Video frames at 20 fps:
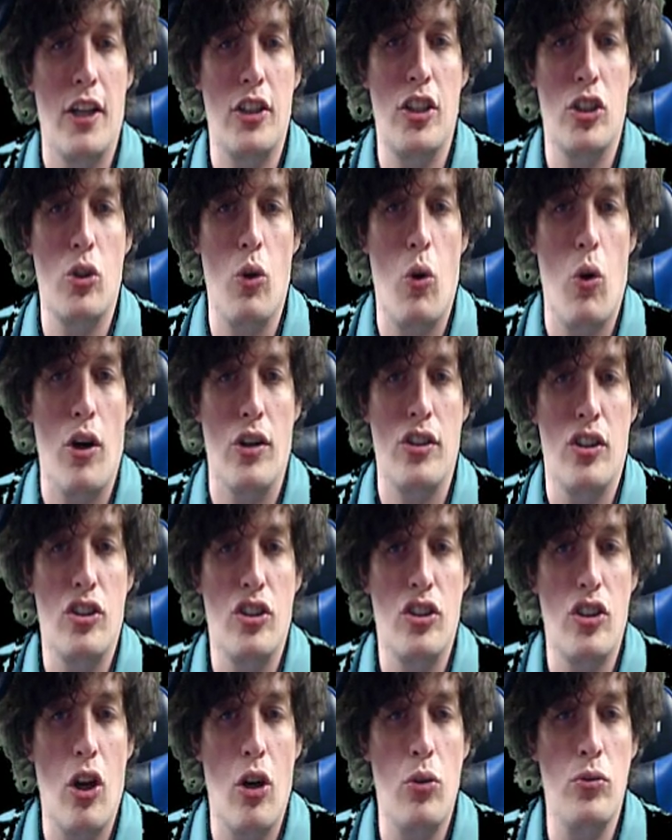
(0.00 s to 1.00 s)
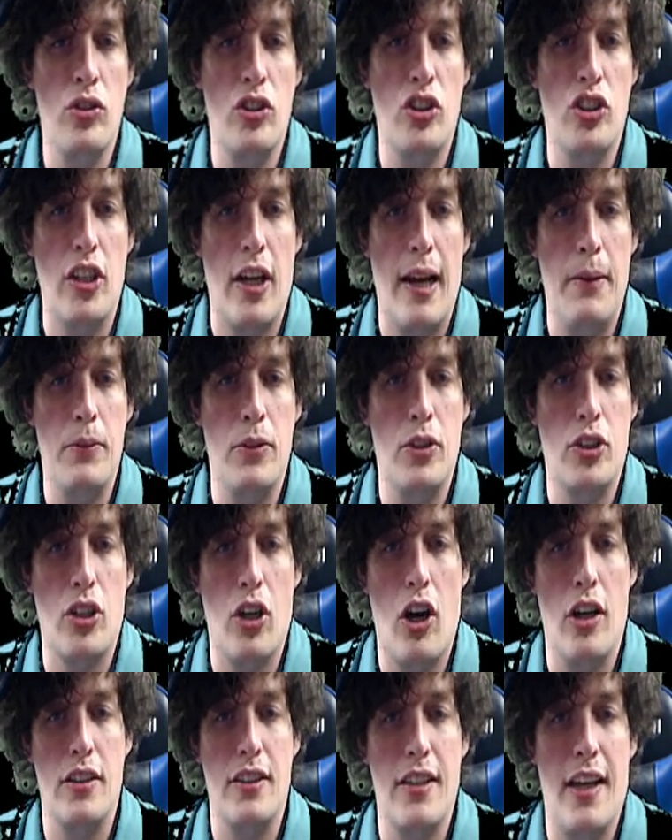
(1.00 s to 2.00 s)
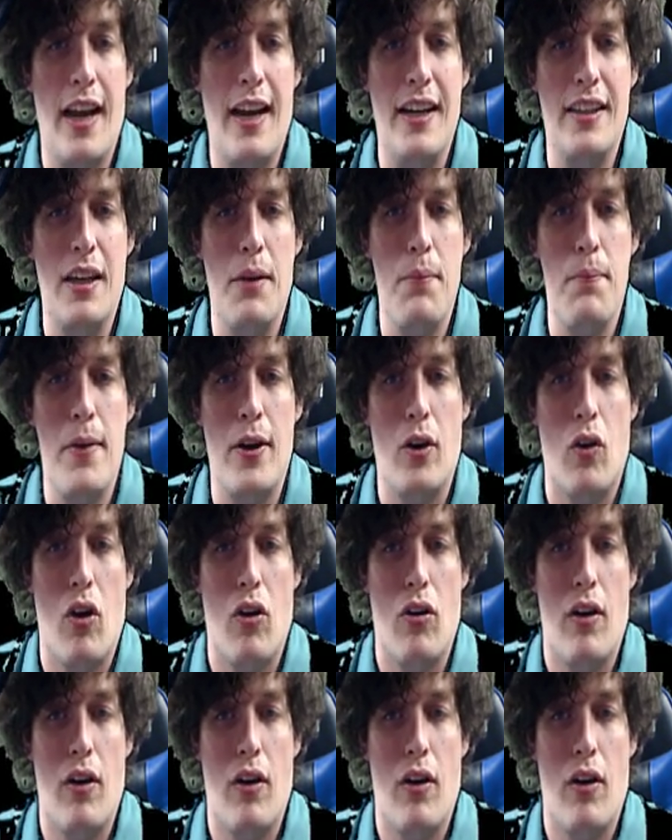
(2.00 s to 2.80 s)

just ores, stones, gems, shards, anything mineral.